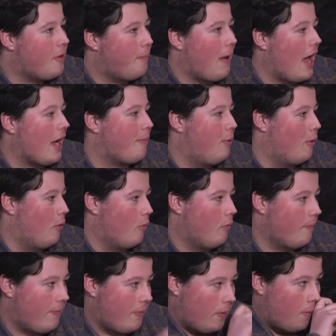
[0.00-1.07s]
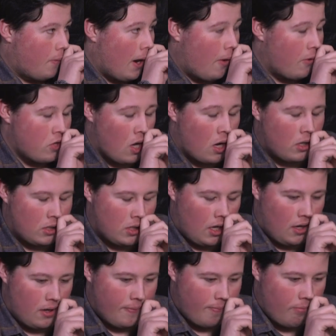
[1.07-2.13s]
I went to Blackpool when I was
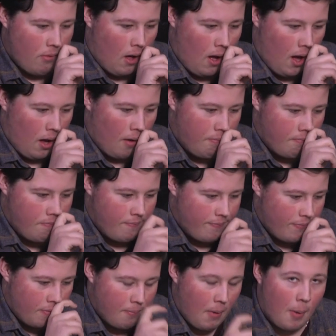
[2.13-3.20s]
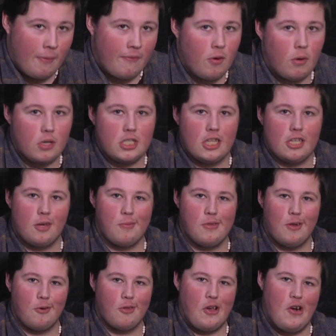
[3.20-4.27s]
younger. Mum, if you're watching this,
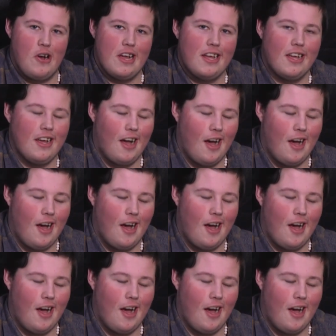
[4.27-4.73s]
I'm still sorry.